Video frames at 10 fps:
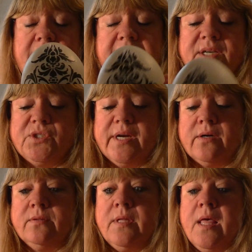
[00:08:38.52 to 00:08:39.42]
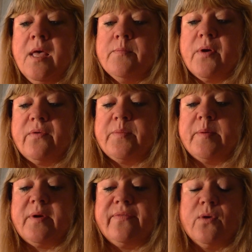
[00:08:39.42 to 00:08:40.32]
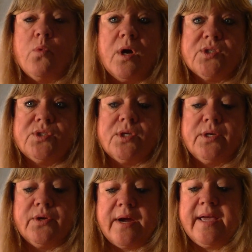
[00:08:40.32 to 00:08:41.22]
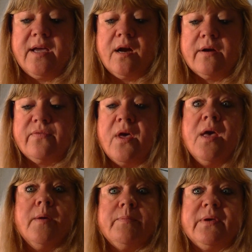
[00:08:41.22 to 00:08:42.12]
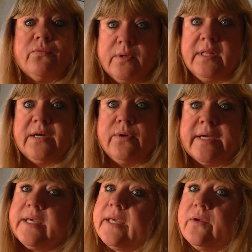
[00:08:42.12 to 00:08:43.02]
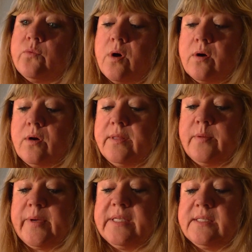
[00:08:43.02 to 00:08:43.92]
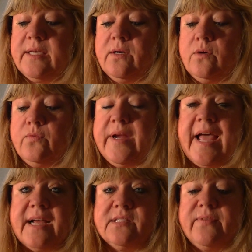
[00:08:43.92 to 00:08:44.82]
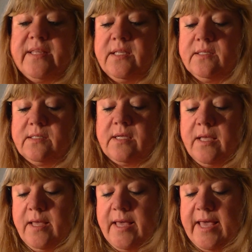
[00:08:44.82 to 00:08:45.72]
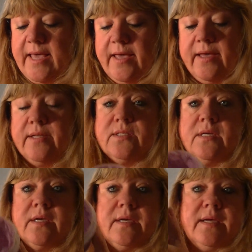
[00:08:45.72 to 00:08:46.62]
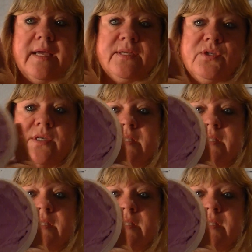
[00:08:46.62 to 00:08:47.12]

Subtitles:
eggshell. But remember, if you wash your egg off, be really quick at getting water on there because it'll reactivate this. And as you can